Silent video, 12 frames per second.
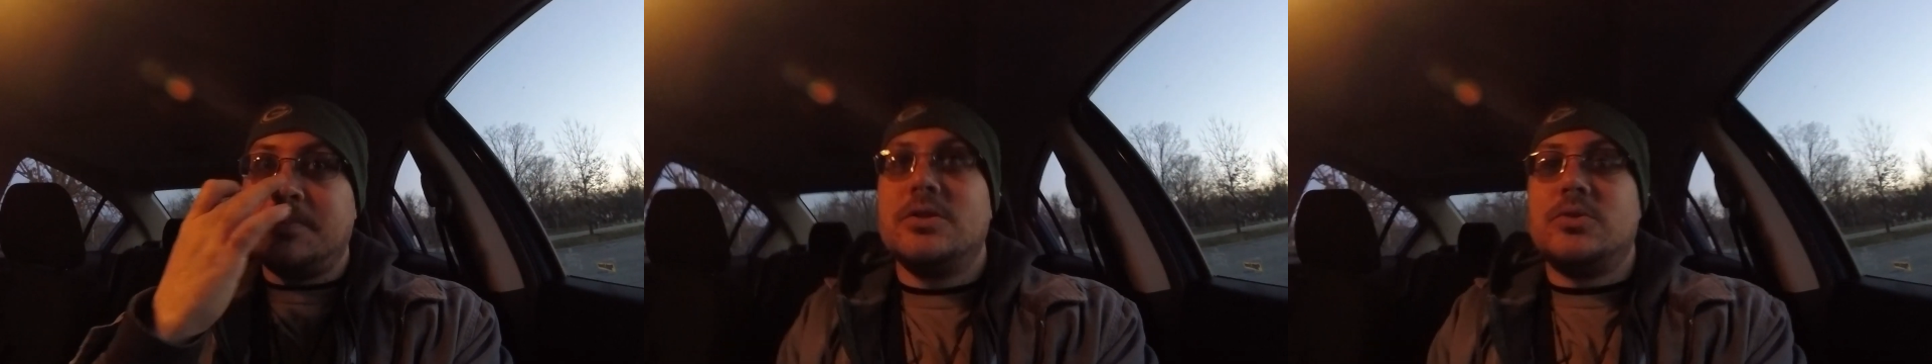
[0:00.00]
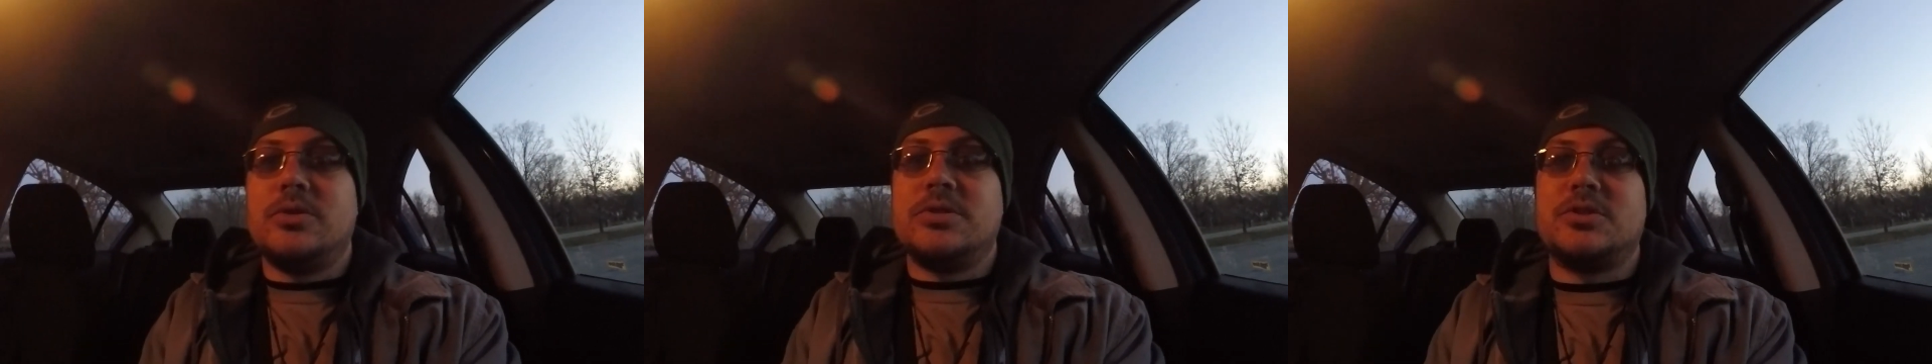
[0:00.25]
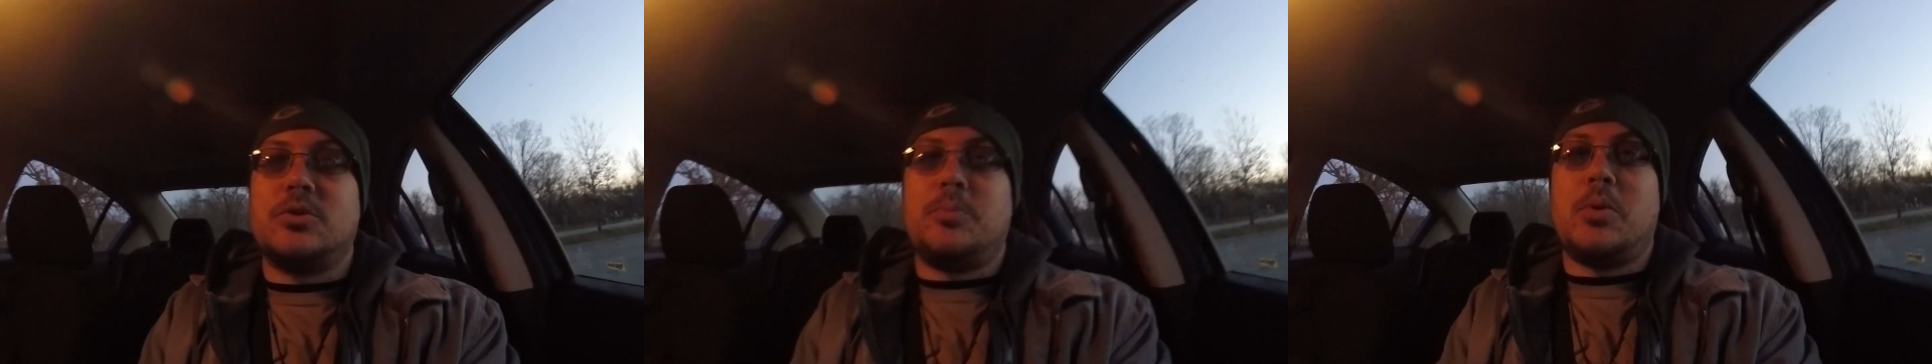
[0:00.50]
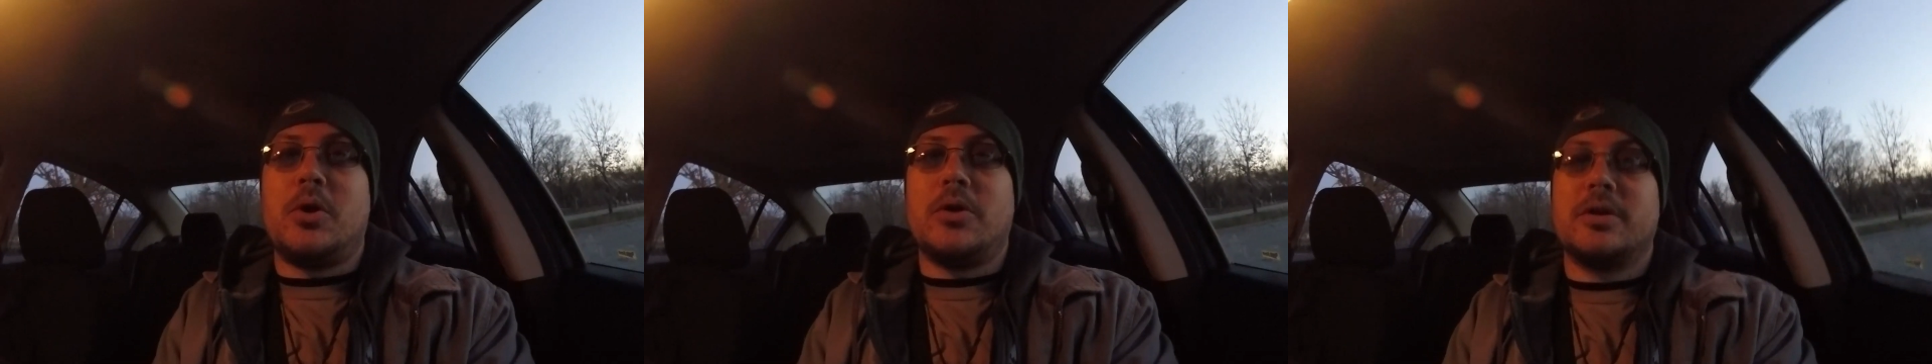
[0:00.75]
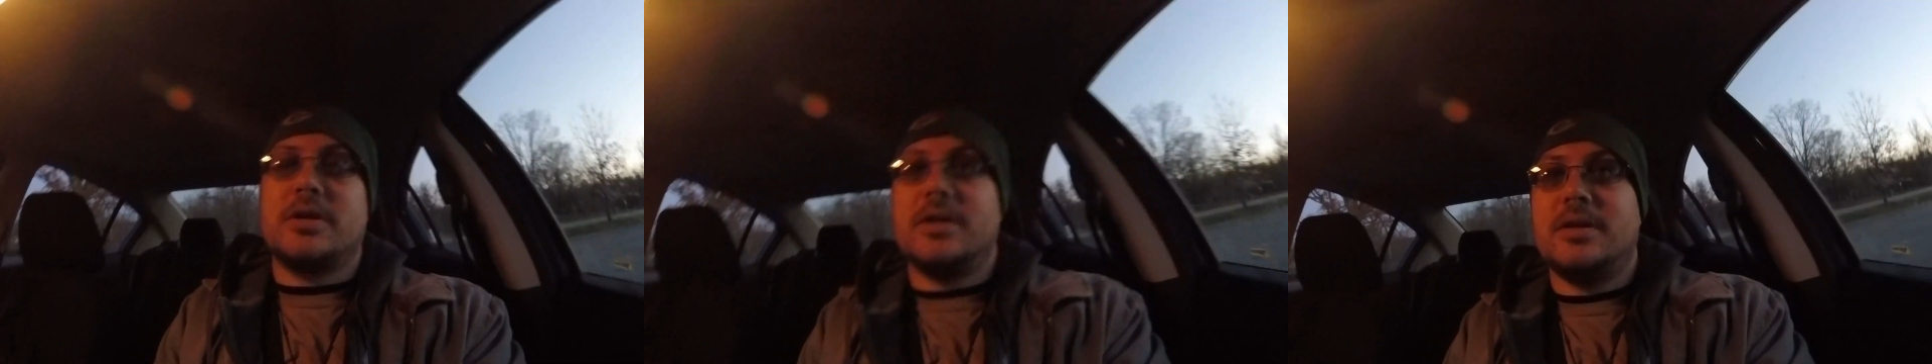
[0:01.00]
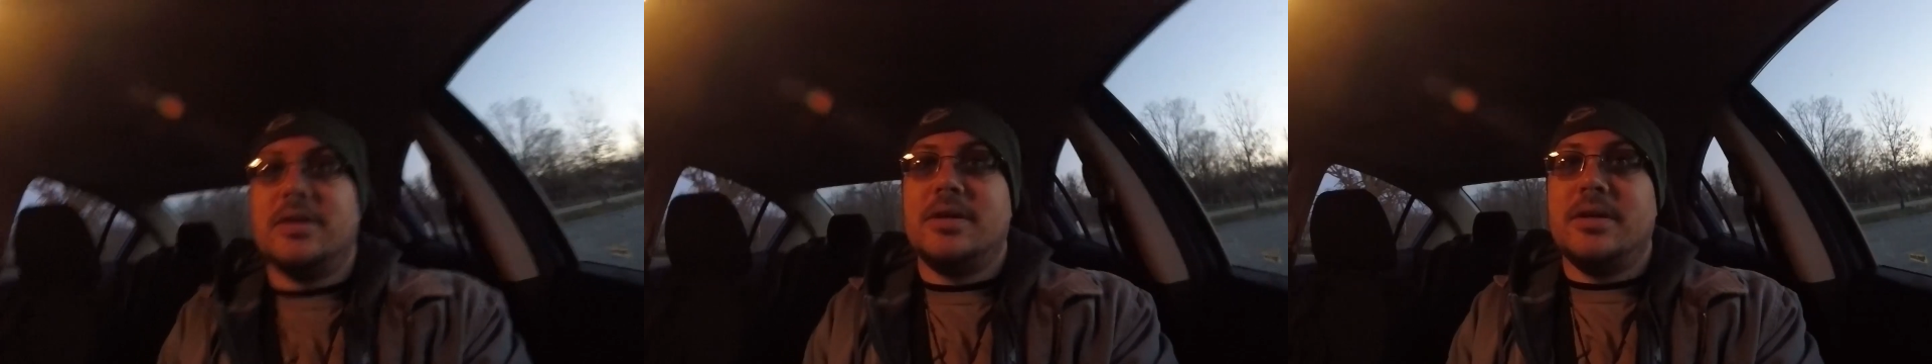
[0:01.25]
to this little park
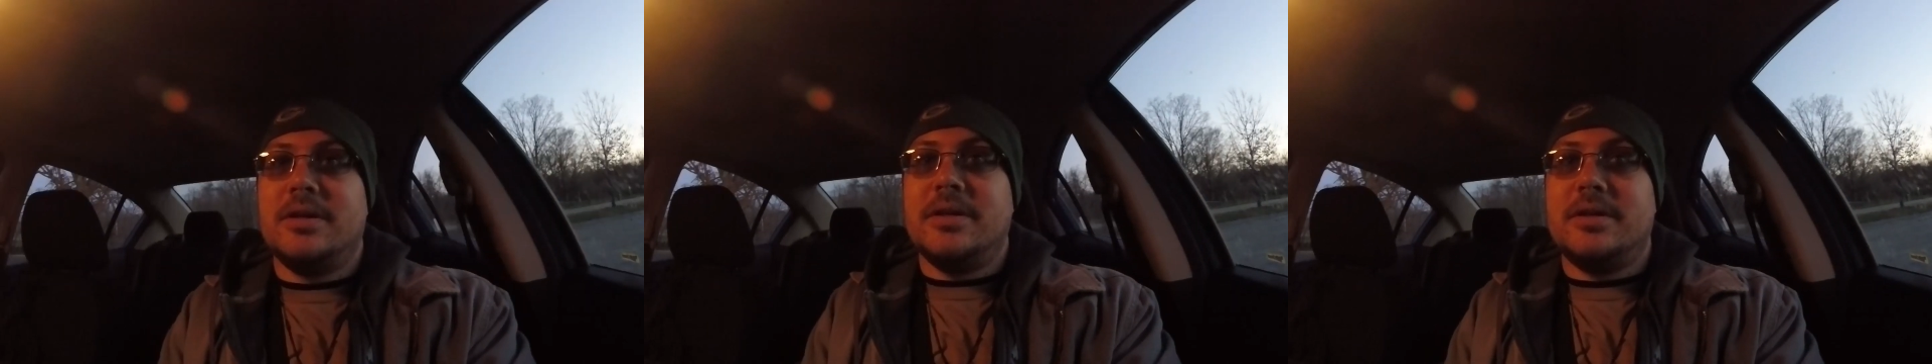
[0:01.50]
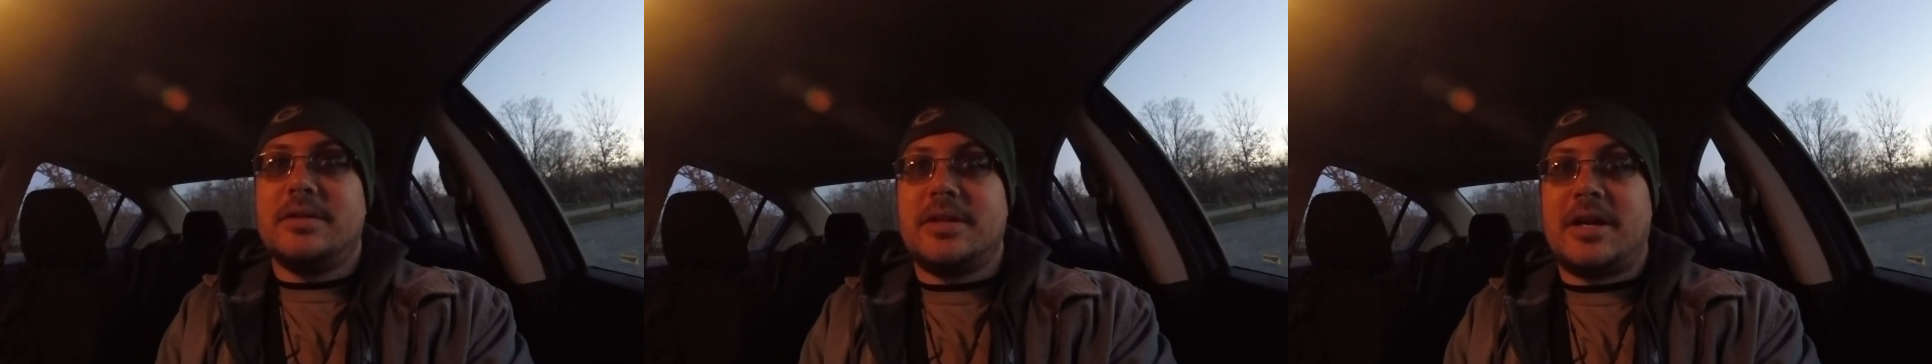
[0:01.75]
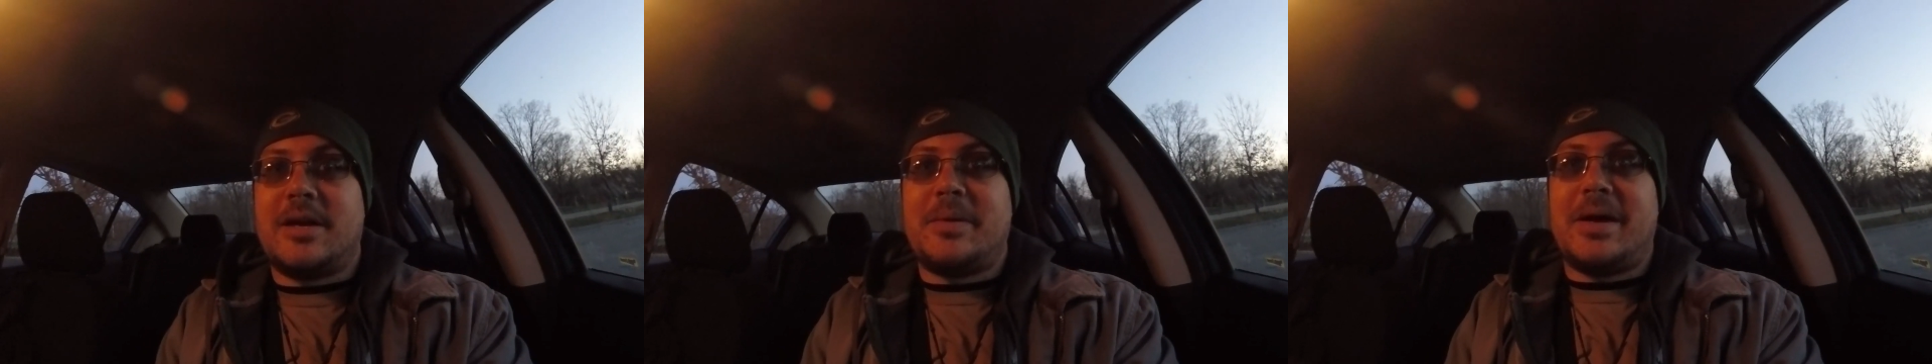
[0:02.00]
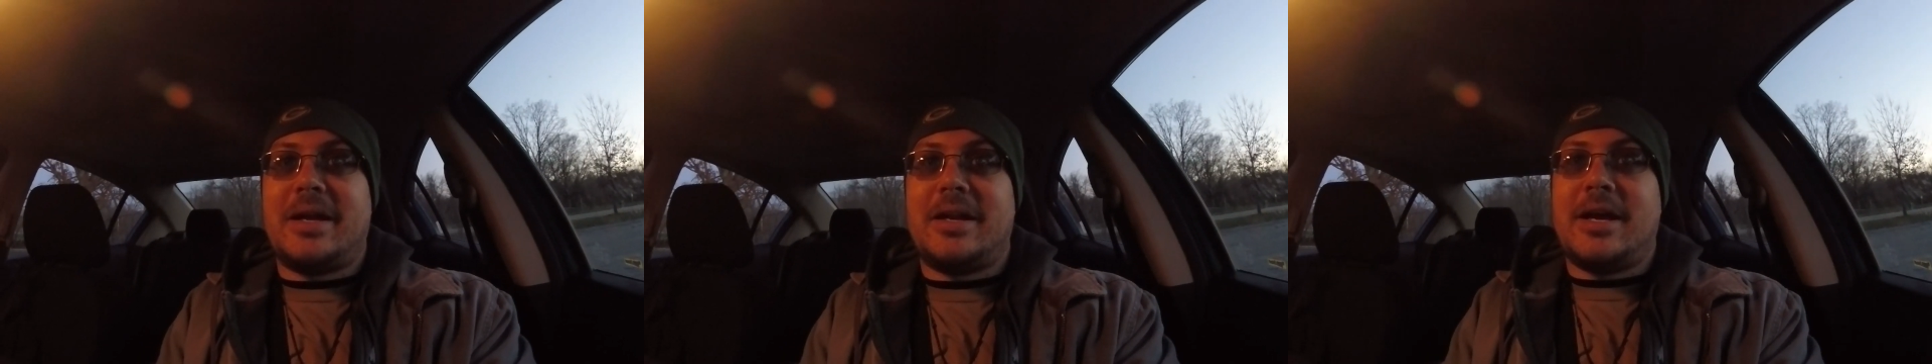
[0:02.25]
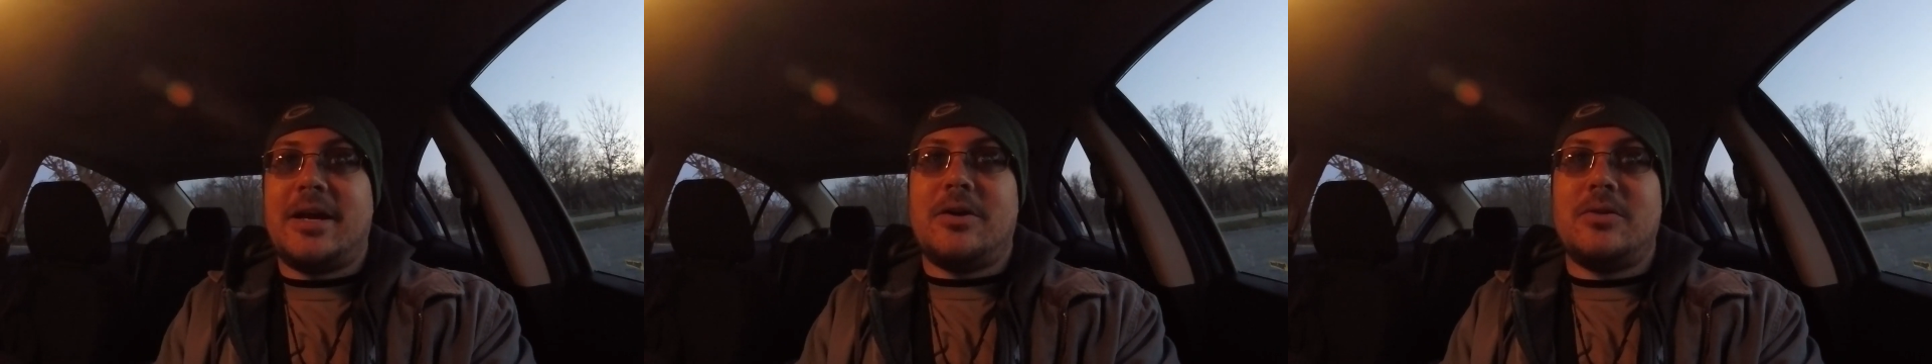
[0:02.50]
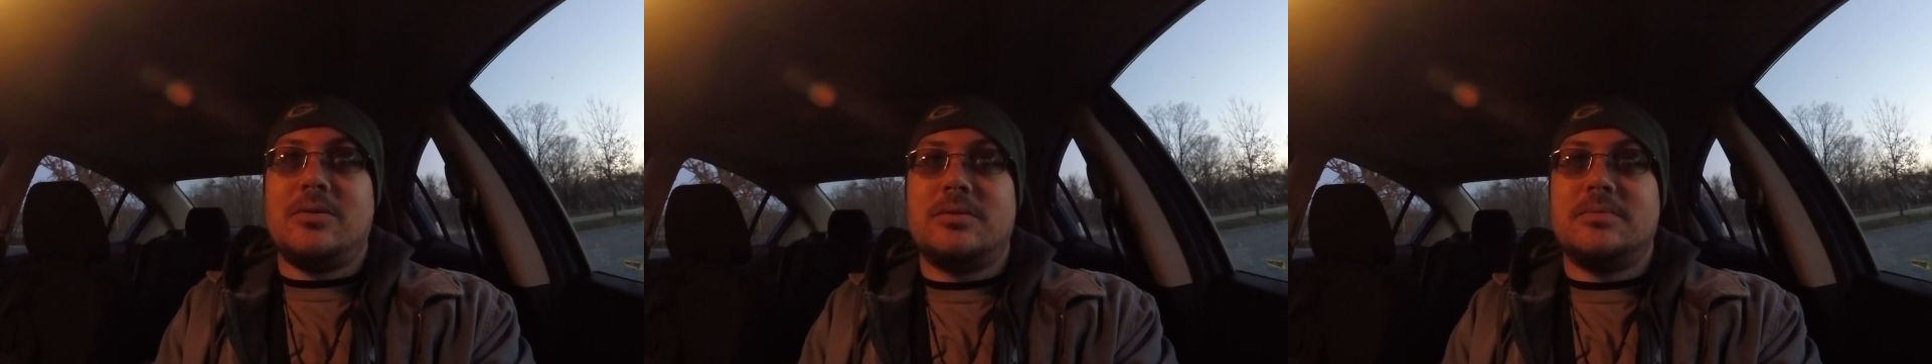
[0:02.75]
that I'm at
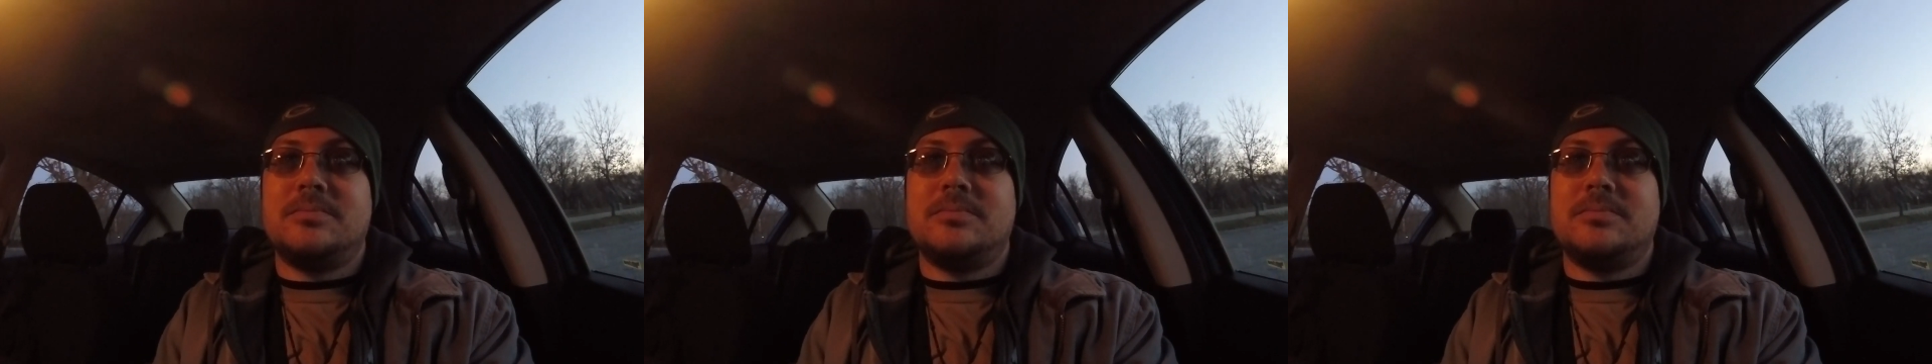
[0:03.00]
now,